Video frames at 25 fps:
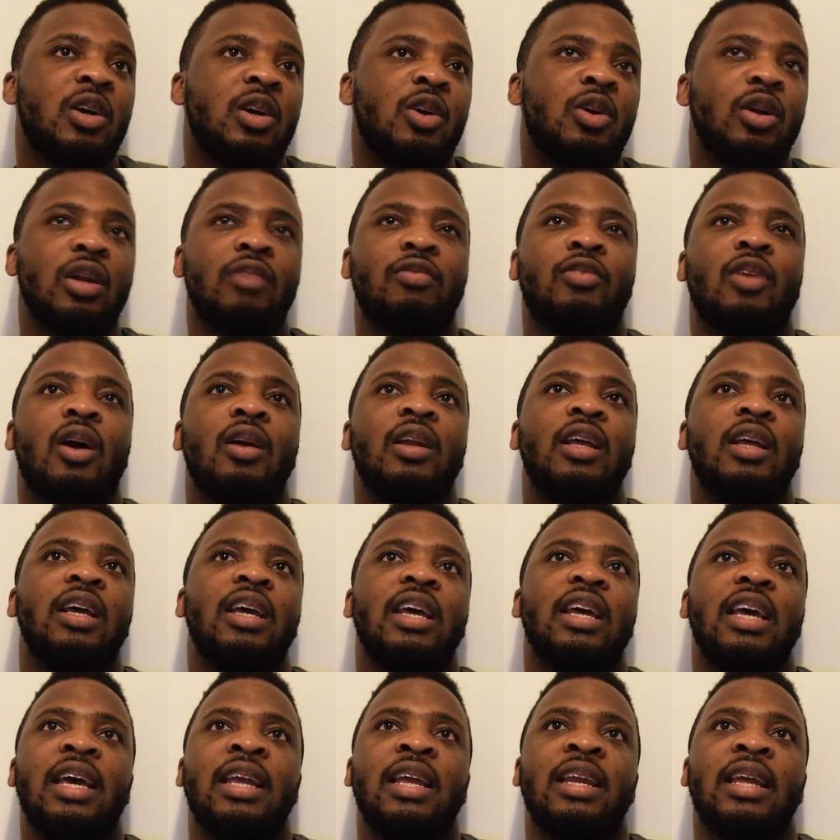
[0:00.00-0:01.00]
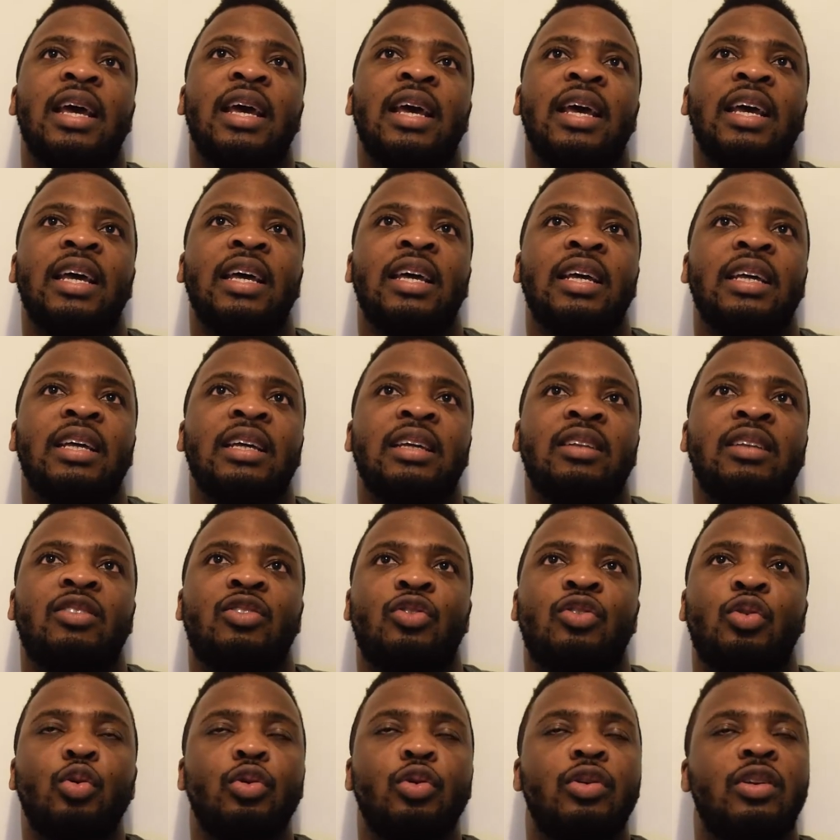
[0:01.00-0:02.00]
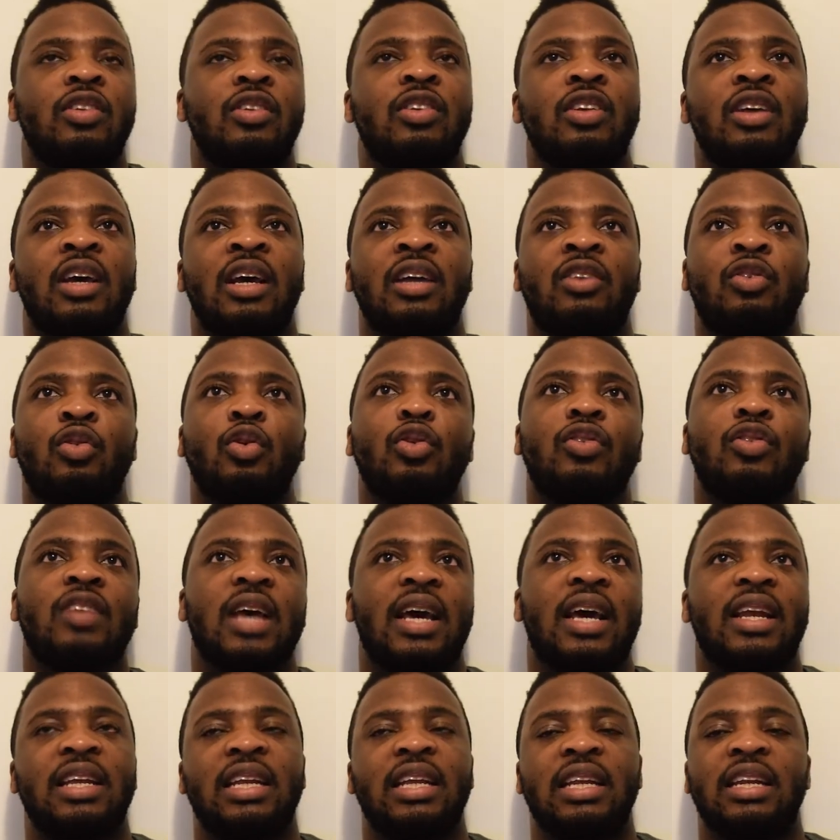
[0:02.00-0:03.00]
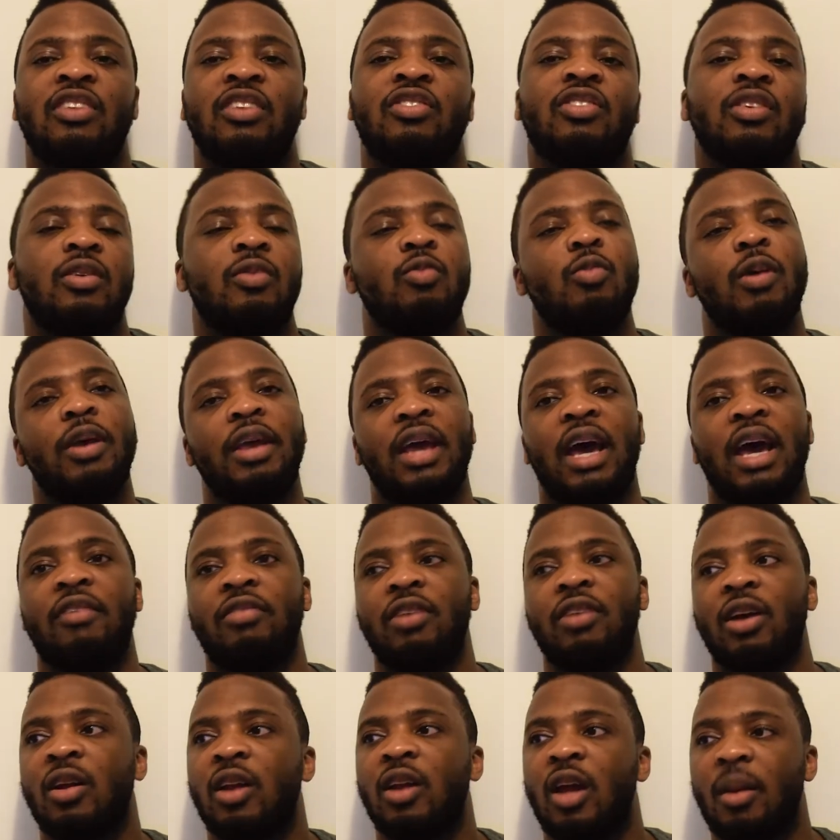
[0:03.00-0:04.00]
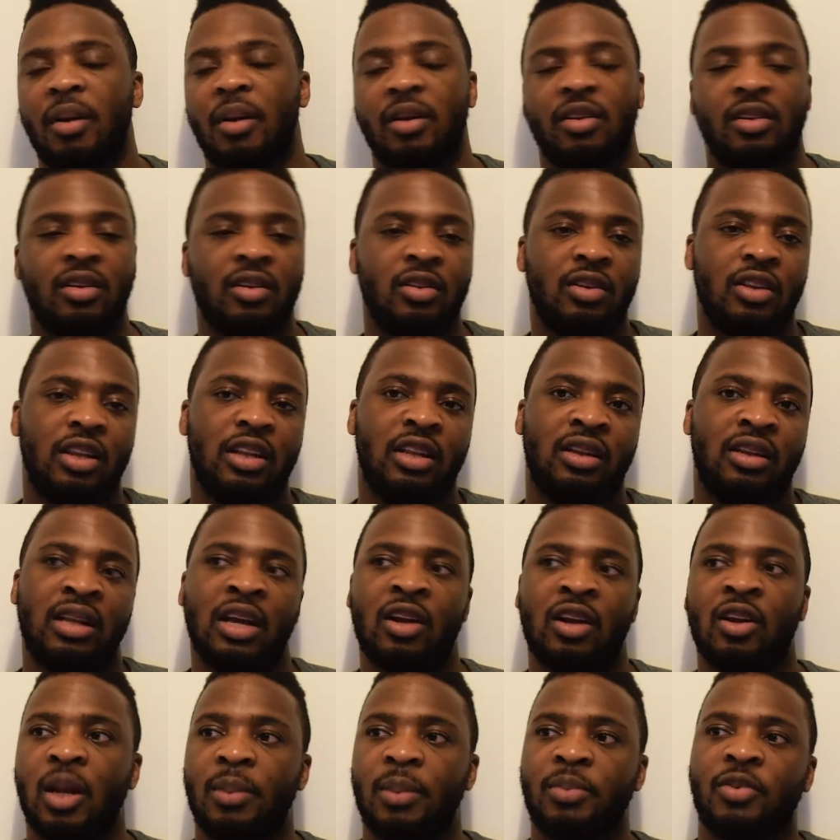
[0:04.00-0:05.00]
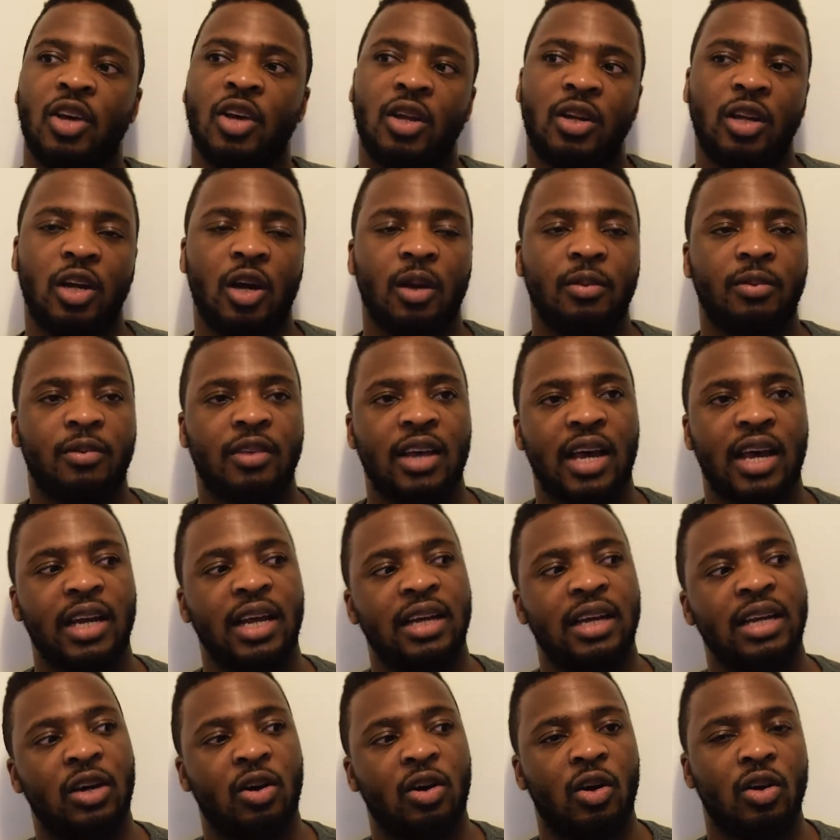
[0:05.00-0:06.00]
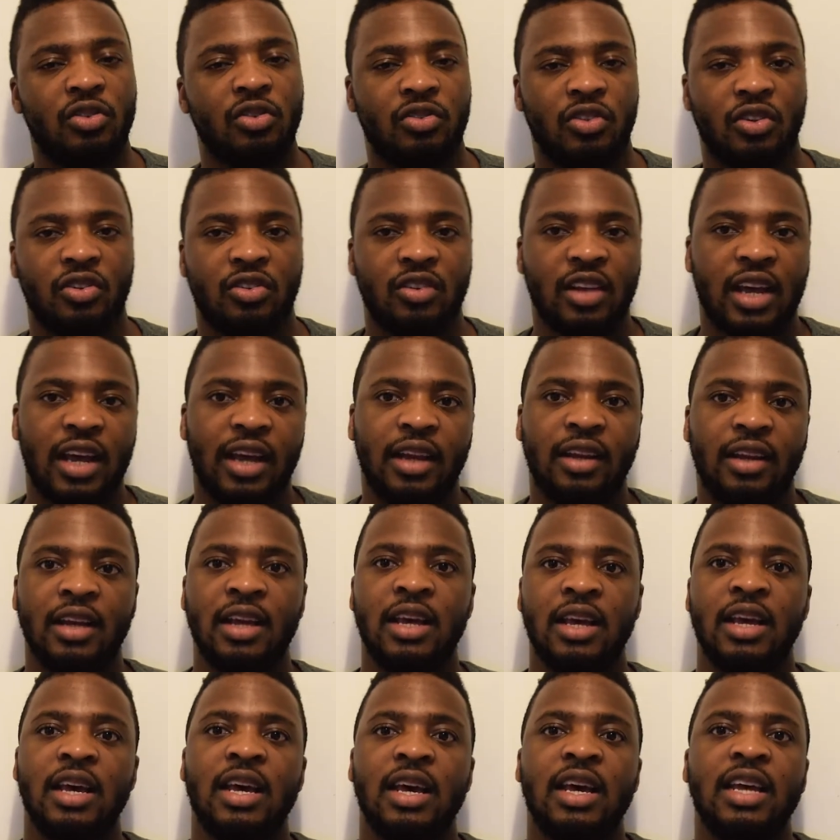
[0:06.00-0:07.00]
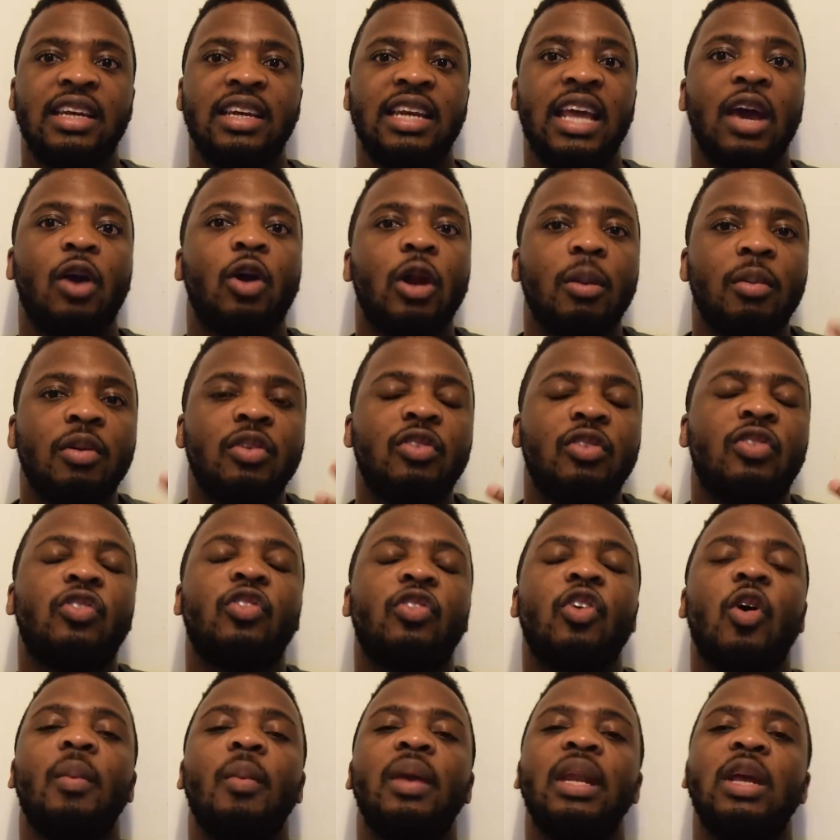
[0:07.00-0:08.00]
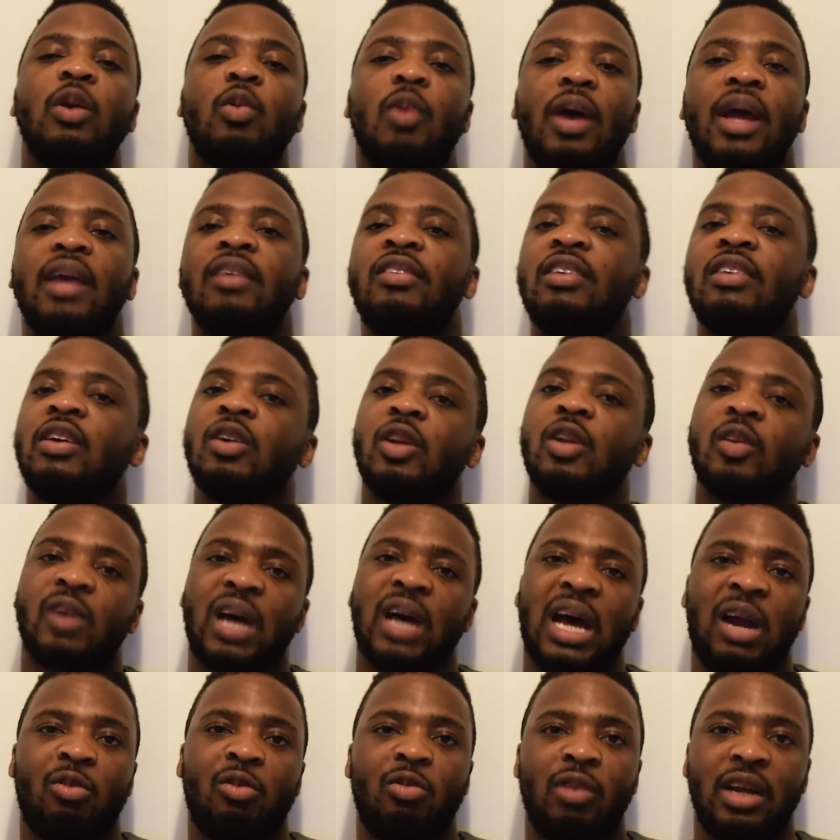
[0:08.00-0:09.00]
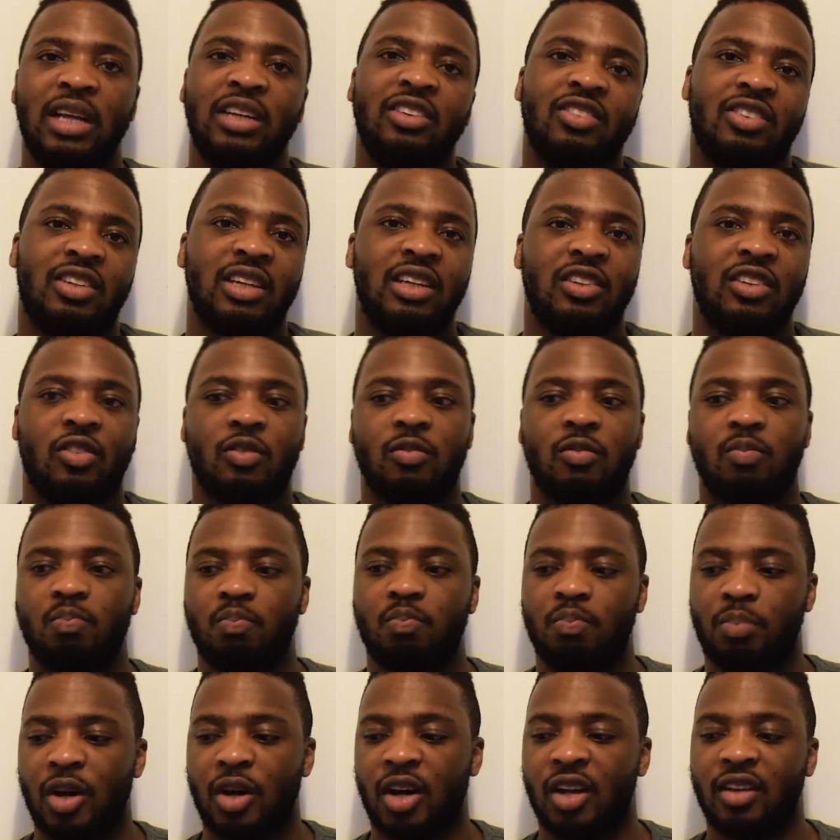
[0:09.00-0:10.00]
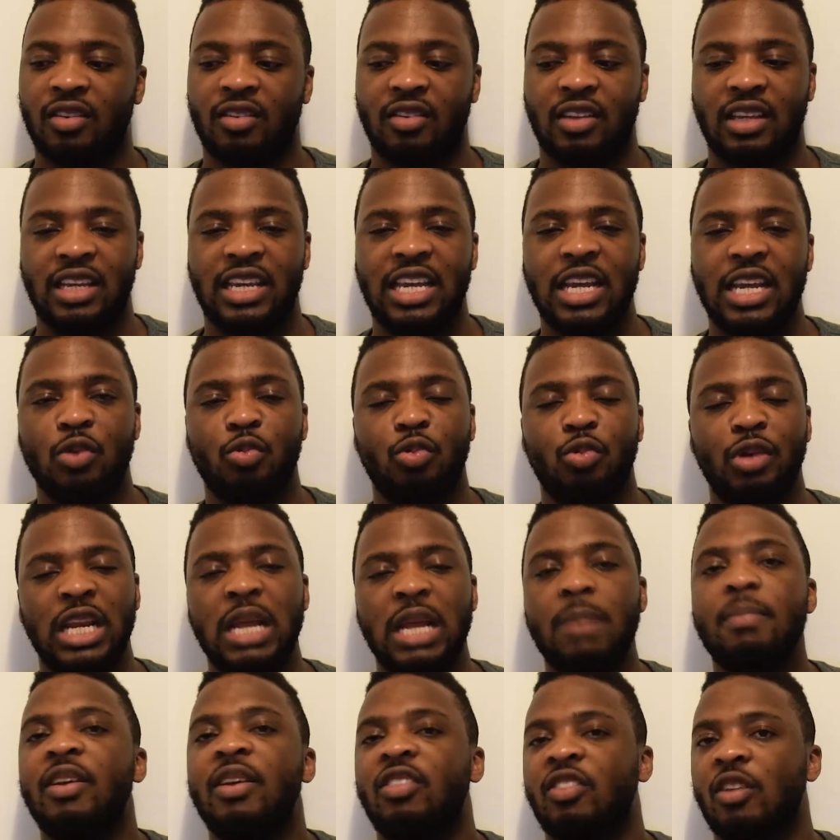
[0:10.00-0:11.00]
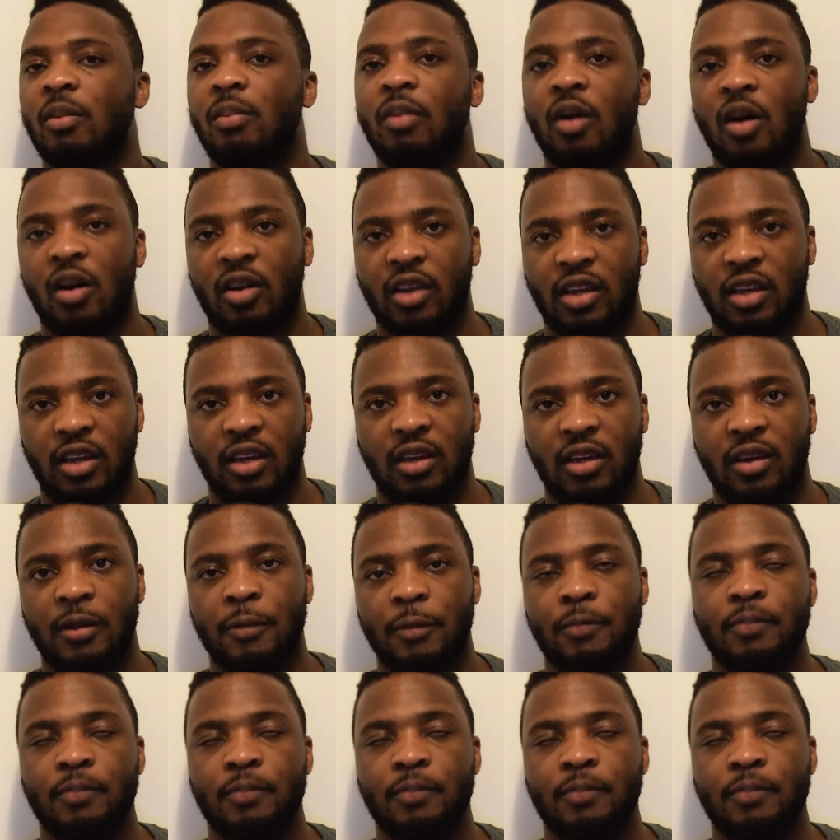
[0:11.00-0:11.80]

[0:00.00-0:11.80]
Could have done it in a two-sided edition where you have the club and the club turning upside and the conscious side. There could have been so many ways he could have arranged this, but he really missed the mark here.